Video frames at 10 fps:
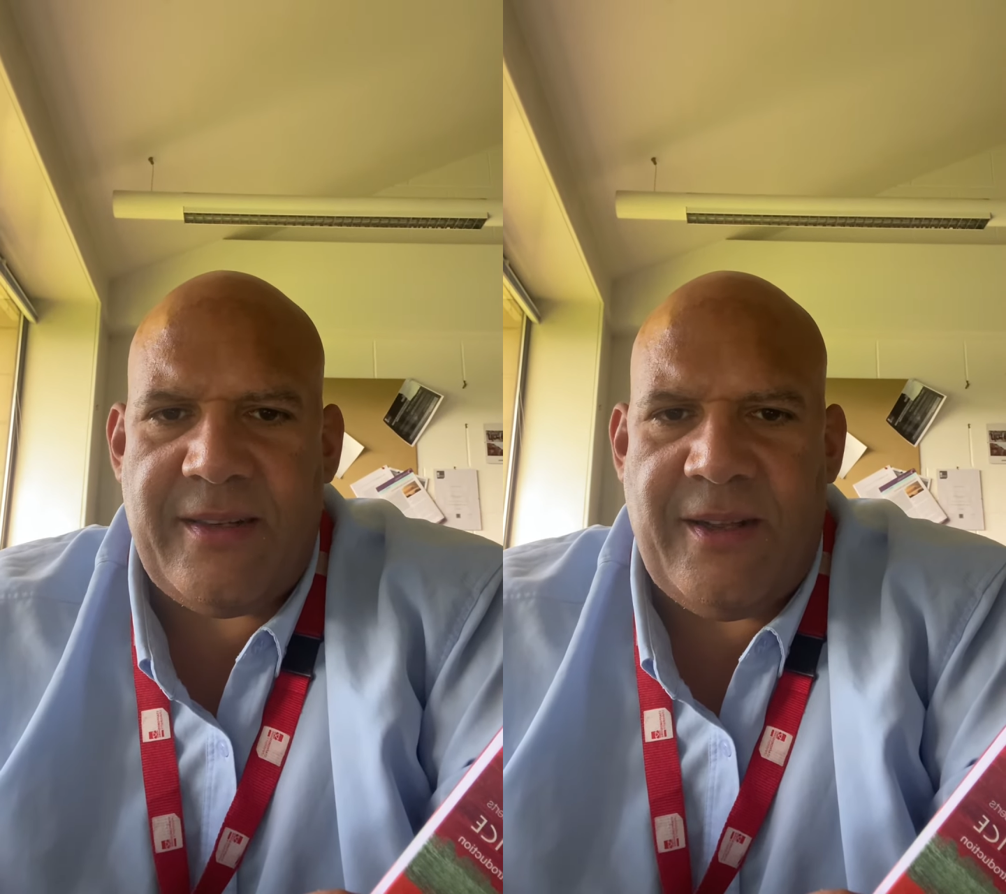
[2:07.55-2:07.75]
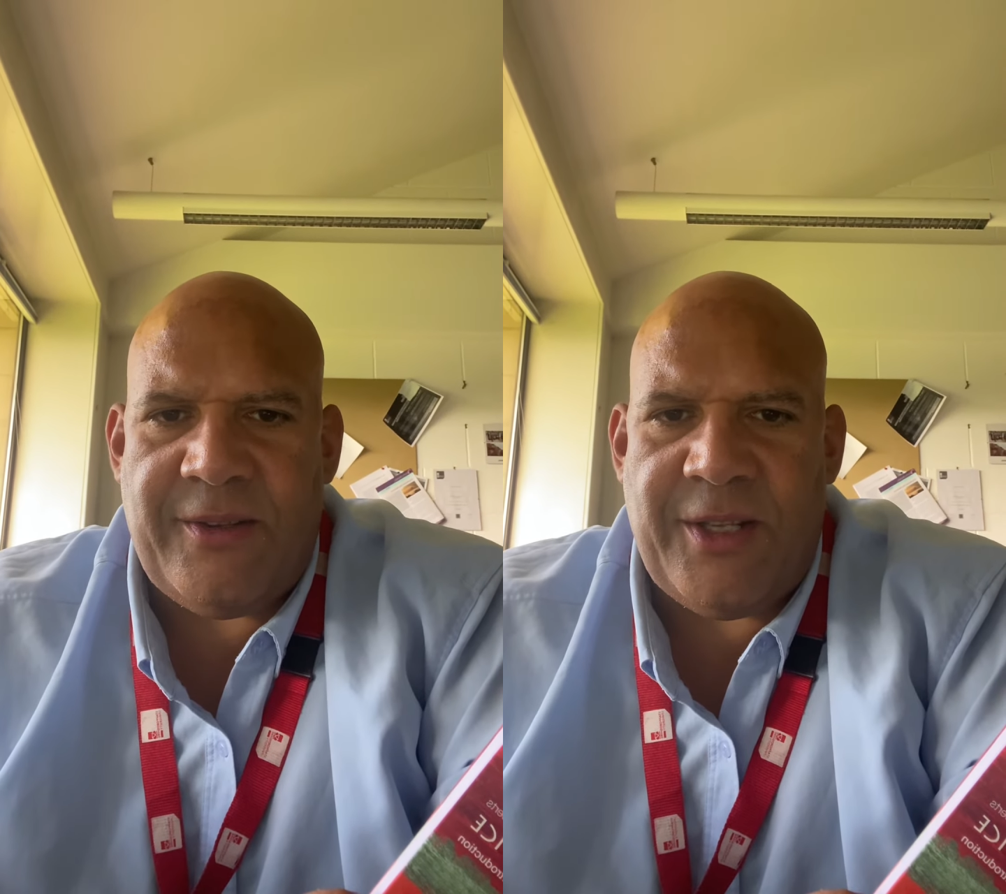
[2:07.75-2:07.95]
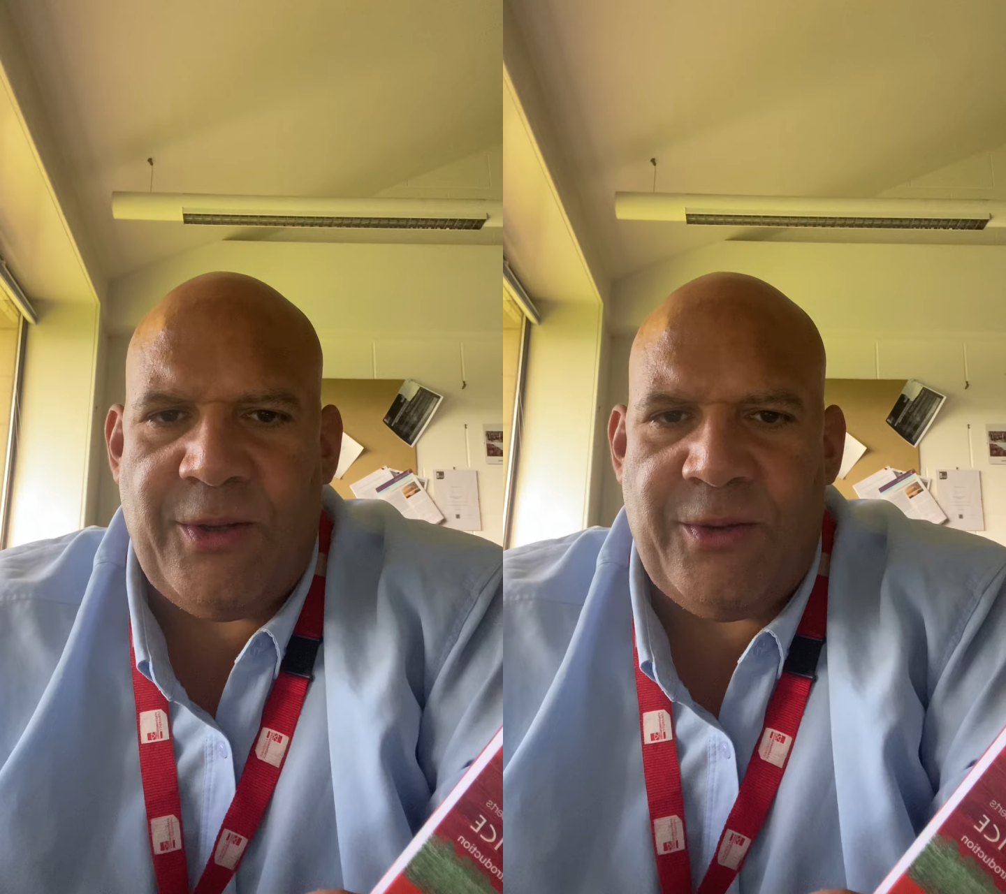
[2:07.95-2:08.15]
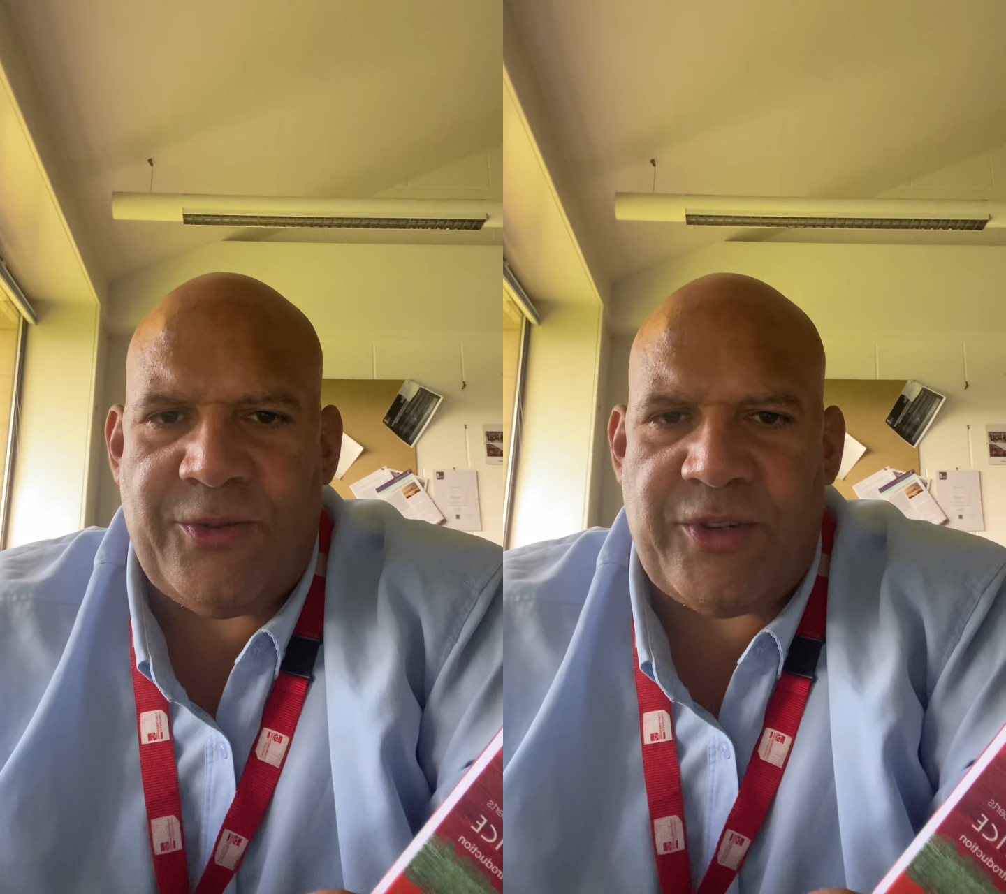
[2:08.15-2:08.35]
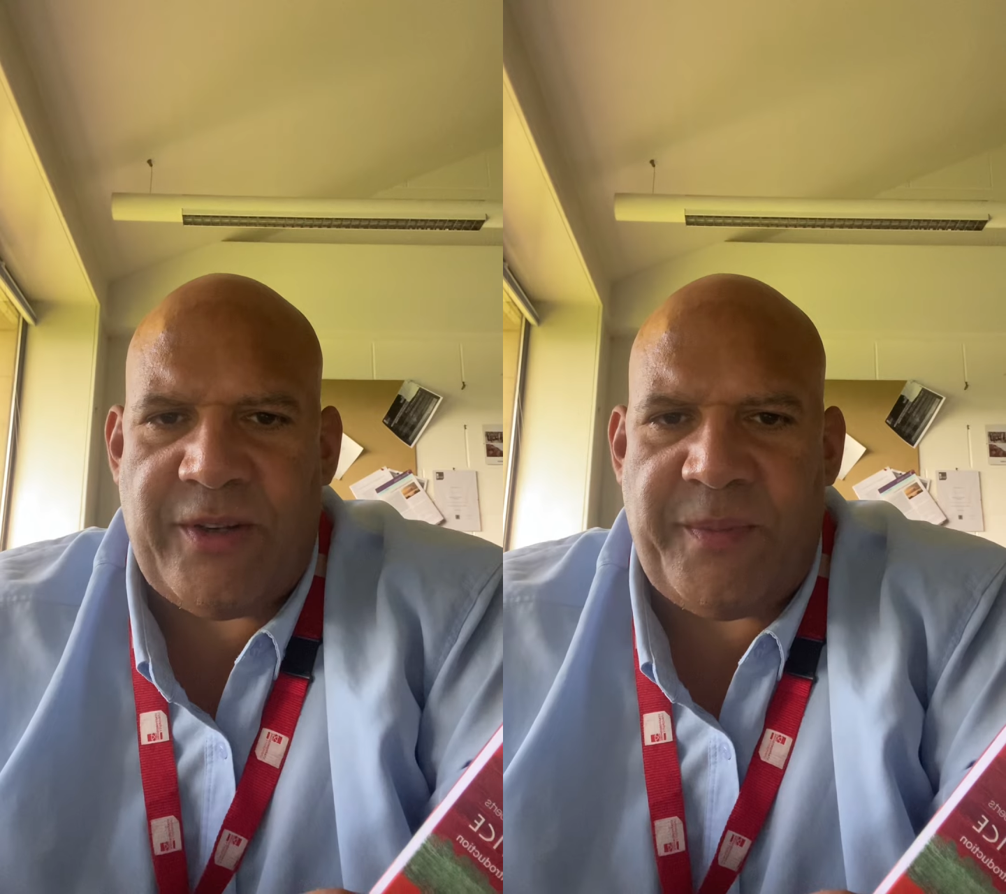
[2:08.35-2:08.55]
on the law
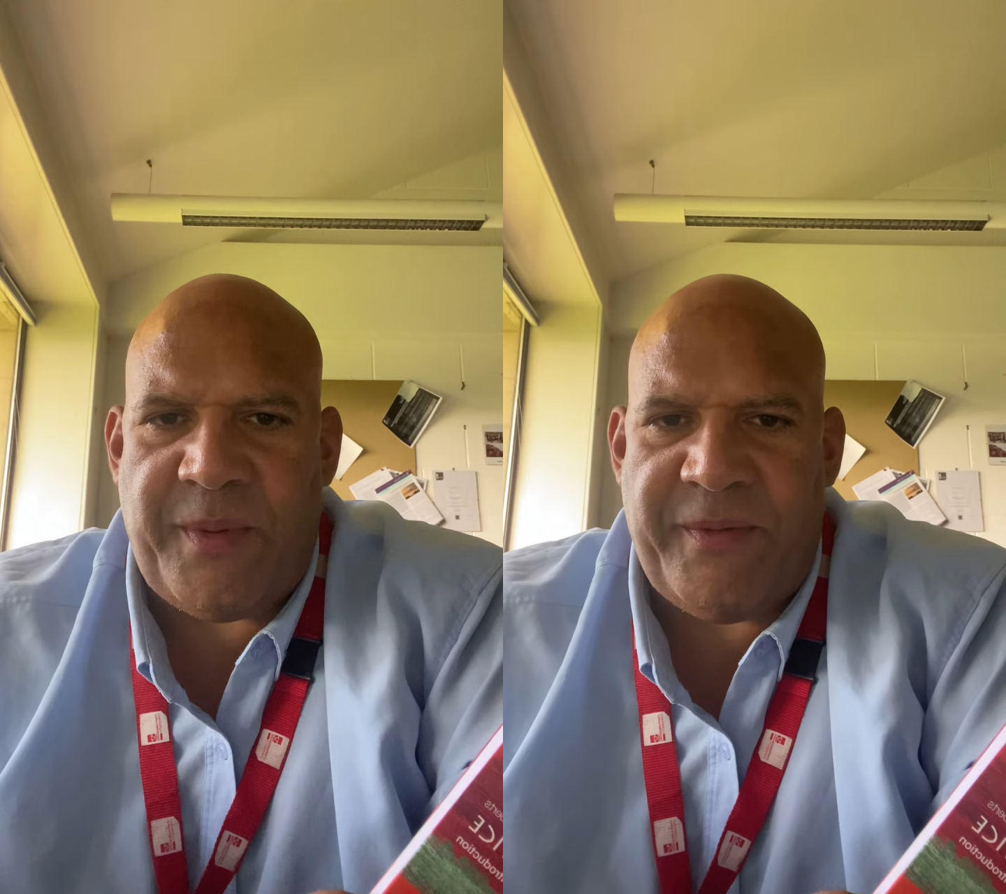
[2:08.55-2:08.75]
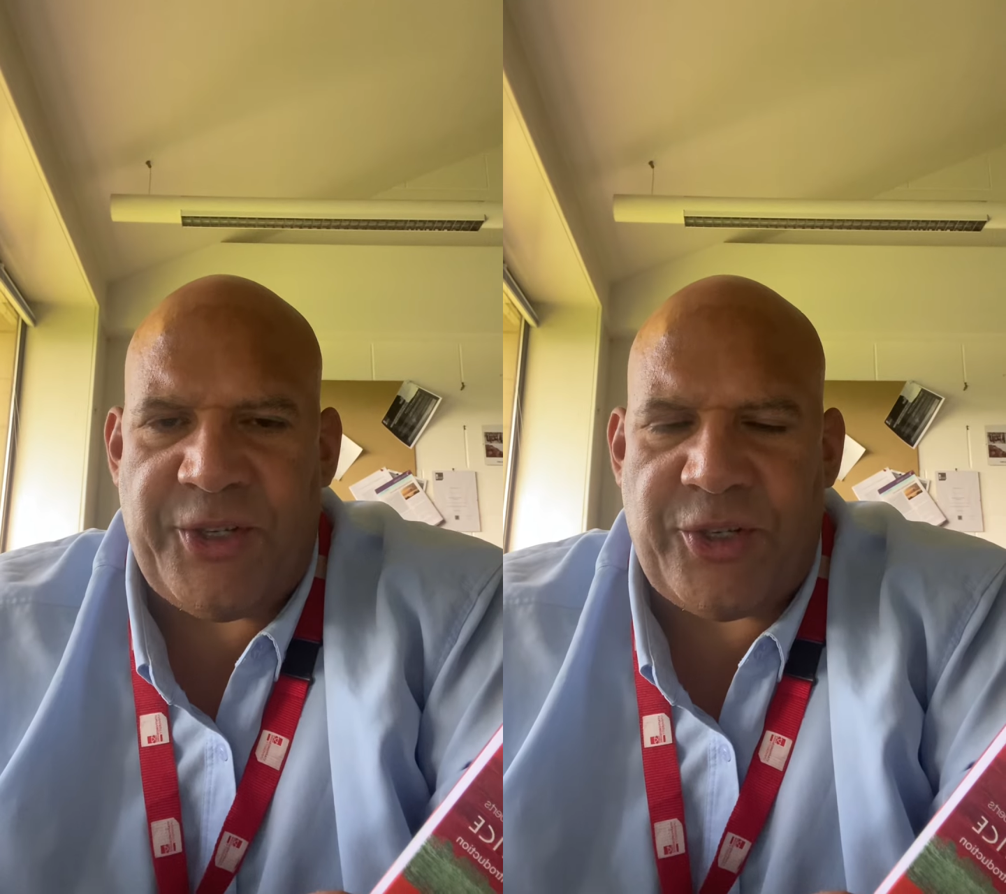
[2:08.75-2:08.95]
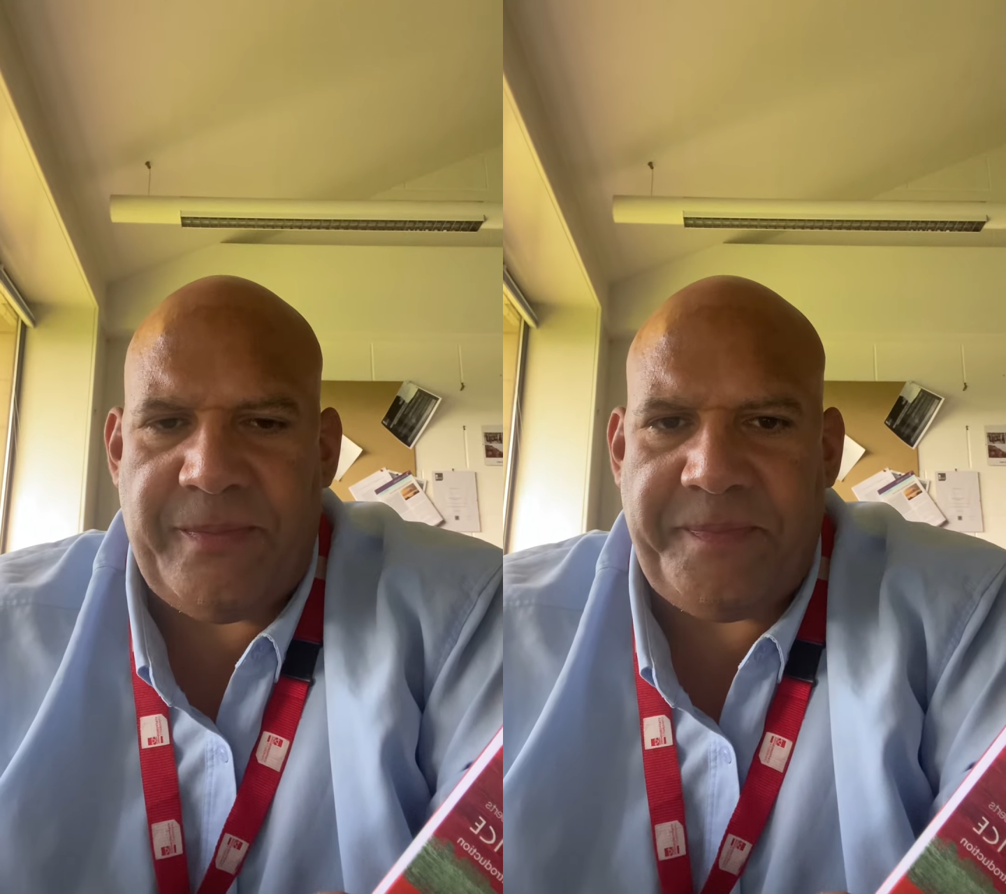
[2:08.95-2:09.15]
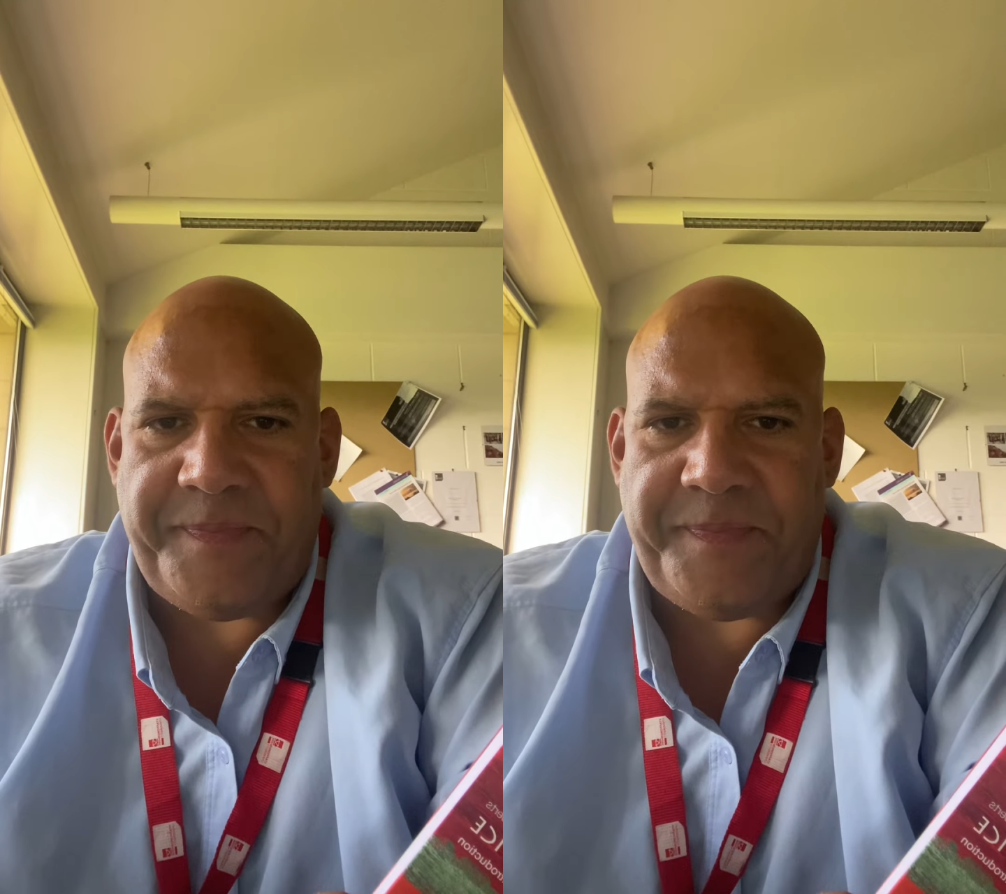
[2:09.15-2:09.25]
trove provision.